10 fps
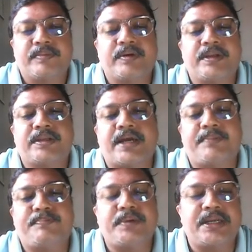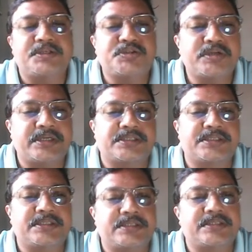Right. IP
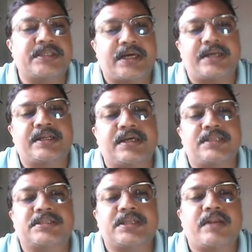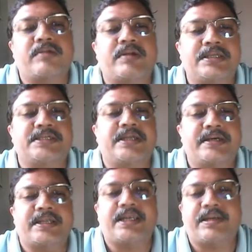ensures that cultural knowledge
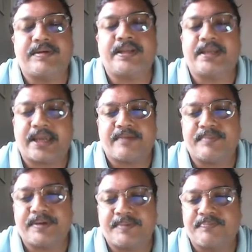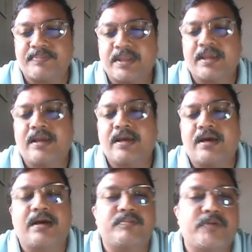and creativity can be
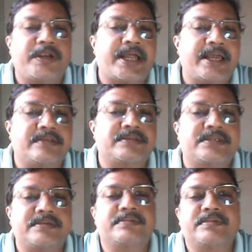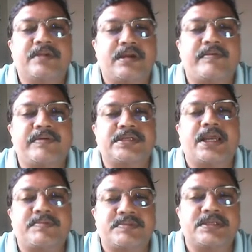monetized, which
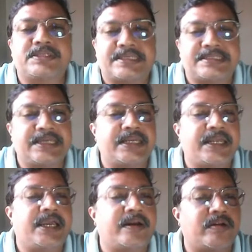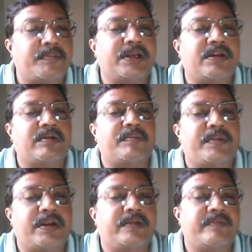helps sustain economic
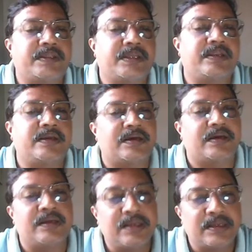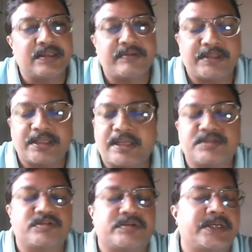development within a
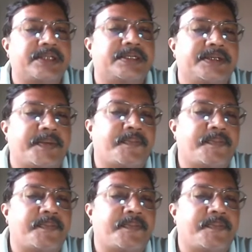society.